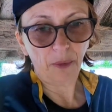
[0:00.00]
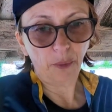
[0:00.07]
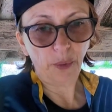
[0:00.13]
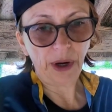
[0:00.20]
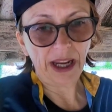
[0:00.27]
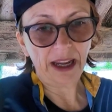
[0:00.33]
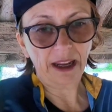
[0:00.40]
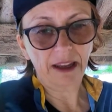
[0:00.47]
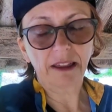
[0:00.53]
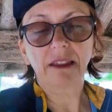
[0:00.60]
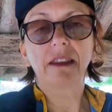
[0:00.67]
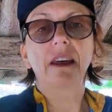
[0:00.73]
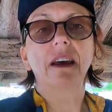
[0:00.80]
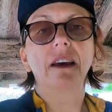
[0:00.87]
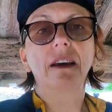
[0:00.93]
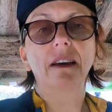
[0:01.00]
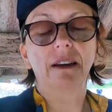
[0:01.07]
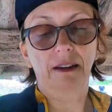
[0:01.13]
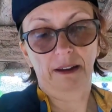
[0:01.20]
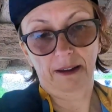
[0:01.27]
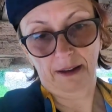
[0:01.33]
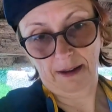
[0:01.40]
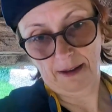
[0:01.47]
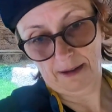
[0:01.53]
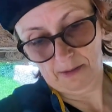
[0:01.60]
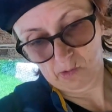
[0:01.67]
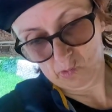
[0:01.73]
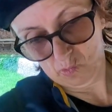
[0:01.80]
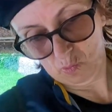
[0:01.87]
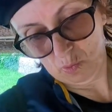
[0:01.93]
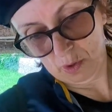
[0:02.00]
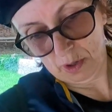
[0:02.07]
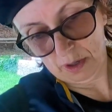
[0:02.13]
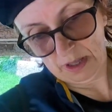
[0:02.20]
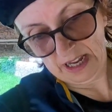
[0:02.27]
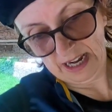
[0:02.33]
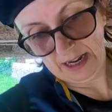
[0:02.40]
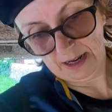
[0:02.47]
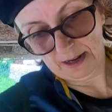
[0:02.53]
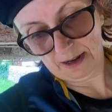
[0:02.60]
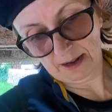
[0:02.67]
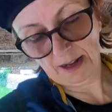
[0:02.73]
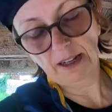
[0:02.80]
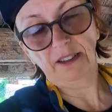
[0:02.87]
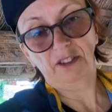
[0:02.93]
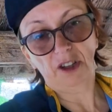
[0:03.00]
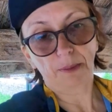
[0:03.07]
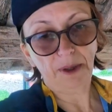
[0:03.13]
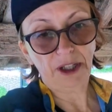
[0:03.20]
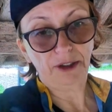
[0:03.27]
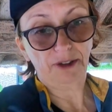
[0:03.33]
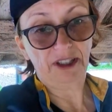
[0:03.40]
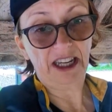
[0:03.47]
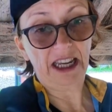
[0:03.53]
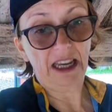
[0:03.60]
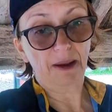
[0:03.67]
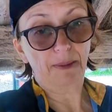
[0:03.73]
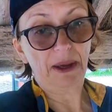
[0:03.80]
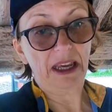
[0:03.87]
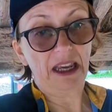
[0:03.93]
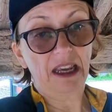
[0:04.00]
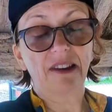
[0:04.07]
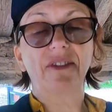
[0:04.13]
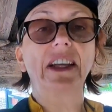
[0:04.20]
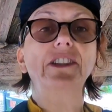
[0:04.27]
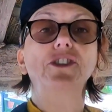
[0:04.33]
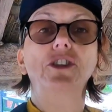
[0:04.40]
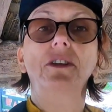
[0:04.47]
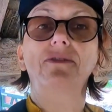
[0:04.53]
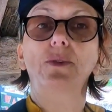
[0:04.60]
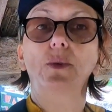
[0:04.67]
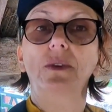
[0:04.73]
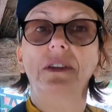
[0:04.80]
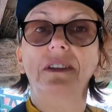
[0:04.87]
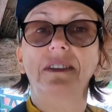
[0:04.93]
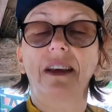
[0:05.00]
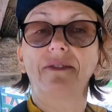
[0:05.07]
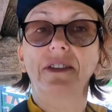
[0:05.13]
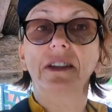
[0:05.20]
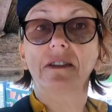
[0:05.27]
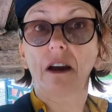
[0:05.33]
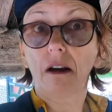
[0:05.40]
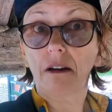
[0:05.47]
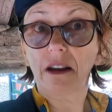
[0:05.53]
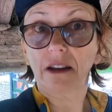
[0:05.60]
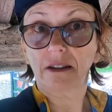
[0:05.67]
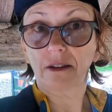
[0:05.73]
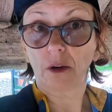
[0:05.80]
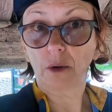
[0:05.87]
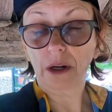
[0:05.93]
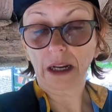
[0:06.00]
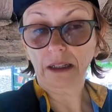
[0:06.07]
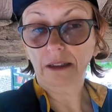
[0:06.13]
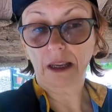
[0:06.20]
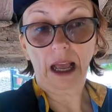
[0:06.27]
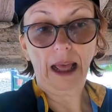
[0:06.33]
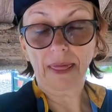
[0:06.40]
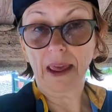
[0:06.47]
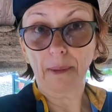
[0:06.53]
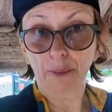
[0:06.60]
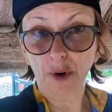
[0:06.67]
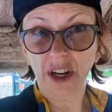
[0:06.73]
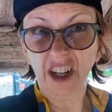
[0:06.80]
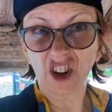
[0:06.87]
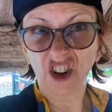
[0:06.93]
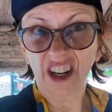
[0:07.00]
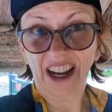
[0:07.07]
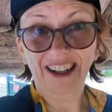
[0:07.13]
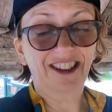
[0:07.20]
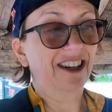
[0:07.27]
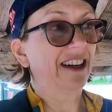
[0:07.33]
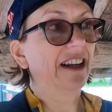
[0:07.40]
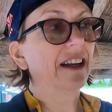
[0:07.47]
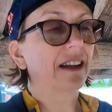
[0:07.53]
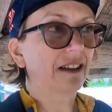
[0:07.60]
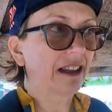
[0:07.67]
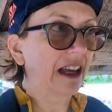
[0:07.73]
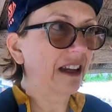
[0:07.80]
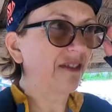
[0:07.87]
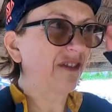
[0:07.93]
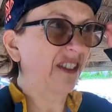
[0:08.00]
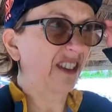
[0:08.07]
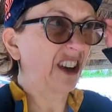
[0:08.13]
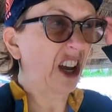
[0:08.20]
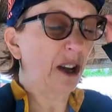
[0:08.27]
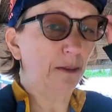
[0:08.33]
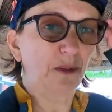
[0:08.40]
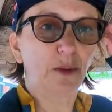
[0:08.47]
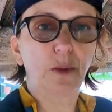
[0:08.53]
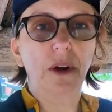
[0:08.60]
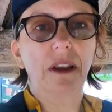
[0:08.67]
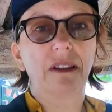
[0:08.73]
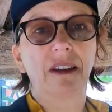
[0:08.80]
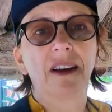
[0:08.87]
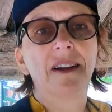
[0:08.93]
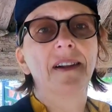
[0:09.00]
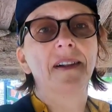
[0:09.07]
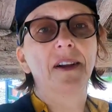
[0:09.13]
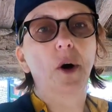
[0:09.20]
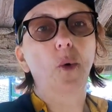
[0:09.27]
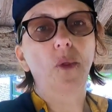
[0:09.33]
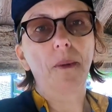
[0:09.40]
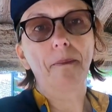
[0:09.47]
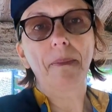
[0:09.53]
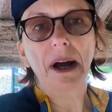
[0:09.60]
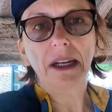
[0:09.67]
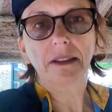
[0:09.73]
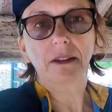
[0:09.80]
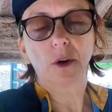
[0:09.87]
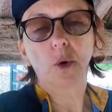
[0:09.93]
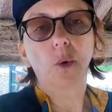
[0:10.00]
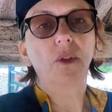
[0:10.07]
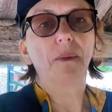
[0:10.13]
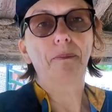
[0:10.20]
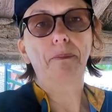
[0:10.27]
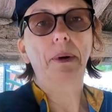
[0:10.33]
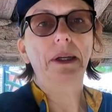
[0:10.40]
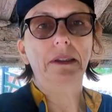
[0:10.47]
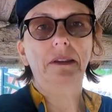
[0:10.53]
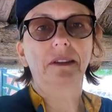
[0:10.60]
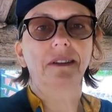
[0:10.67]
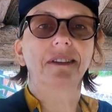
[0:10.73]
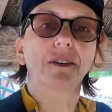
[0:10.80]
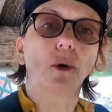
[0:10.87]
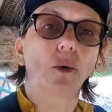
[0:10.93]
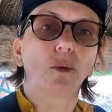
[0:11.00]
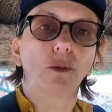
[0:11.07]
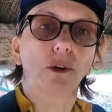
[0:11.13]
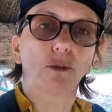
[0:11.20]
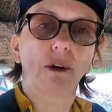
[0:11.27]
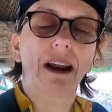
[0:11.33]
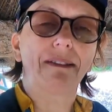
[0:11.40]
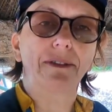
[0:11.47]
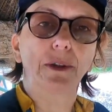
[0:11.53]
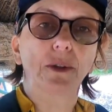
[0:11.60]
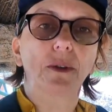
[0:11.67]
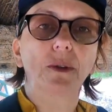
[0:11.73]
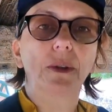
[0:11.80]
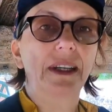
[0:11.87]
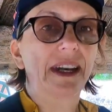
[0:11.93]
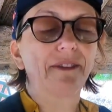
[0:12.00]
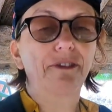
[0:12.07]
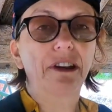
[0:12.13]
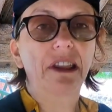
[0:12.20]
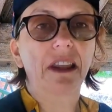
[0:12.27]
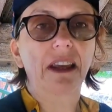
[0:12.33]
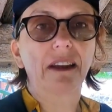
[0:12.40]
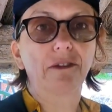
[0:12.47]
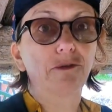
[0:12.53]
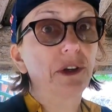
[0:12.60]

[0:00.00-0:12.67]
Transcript: with, what are they? WTB Venture 47 tyres on it, and they're pretty good actually. They've coped with all the mud, all the puddles, all the gravel and everything